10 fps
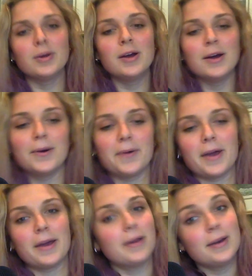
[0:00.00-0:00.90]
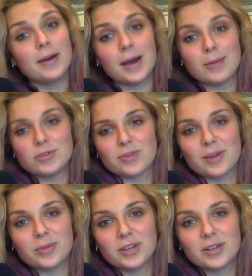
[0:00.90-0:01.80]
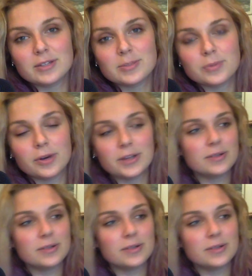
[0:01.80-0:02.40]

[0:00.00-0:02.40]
Okay, I'm just rambling at this point.